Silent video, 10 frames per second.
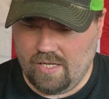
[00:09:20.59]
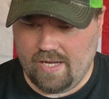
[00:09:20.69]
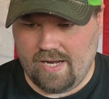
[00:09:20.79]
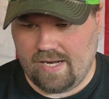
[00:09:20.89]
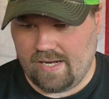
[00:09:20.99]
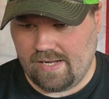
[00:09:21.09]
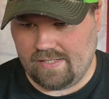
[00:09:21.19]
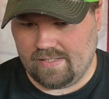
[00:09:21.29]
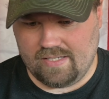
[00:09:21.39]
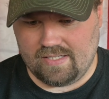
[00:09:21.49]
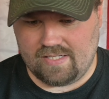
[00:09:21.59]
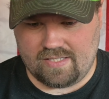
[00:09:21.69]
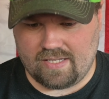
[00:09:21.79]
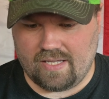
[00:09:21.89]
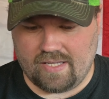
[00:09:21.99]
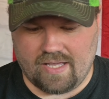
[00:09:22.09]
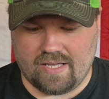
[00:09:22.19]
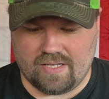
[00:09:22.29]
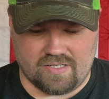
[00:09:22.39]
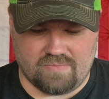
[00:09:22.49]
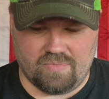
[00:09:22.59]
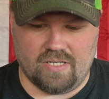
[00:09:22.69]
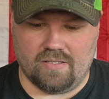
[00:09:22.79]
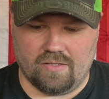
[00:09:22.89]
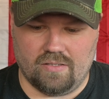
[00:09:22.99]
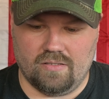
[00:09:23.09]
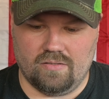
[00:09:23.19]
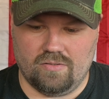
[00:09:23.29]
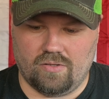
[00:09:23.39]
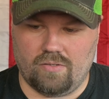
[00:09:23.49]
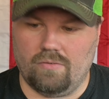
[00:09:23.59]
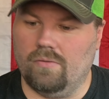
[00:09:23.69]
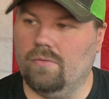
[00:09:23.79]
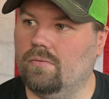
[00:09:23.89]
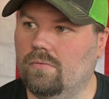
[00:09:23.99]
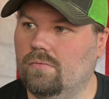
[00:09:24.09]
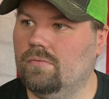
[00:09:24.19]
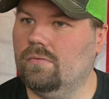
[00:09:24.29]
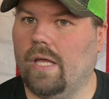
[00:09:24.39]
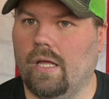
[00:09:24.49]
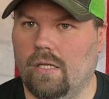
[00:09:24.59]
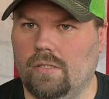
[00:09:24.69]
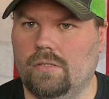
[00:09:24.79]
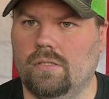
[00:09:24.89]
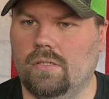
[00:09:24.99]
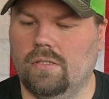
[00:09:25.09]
And this thing has been through hell,